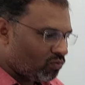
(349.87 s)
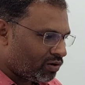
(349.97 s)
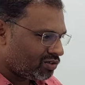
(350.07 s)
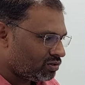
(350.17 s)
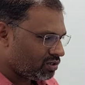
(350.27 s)

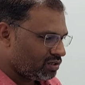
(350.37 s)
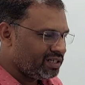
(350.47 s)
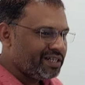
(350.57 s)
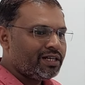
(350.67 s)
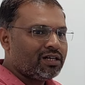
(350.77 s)
What is the
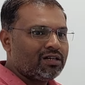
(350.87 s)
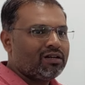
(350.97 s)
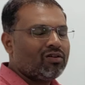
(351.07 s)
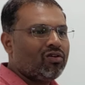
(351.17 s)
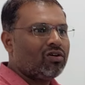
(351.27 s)

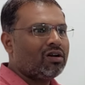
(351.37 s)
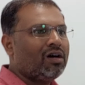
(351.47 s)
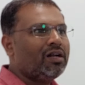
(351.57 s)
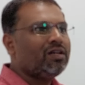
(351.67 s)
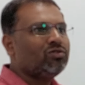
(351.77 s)
linen or
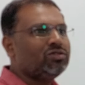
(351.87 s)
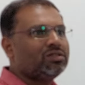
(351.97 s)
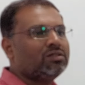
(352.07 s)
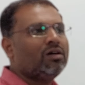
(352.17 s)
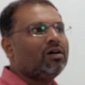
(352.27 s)

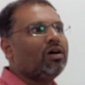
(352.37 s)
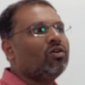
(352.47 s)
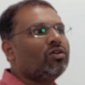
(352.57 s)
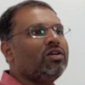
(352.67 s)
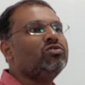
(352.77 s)
unused
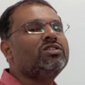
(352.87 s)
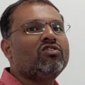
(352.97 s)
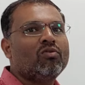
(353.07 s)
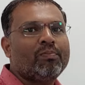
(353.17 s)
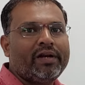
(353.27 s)
or used
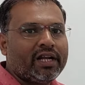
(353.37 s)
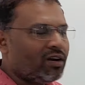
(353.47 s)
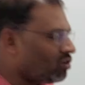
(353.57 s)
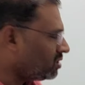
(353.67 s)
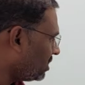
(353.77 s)
equipment
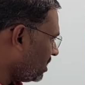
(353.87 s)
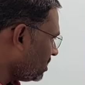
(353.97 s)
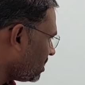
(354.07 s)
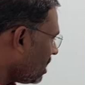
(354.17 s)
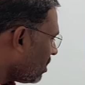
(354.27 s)
and all the
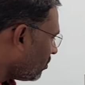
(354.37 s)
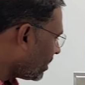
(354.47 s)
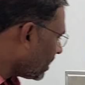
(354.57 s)
things we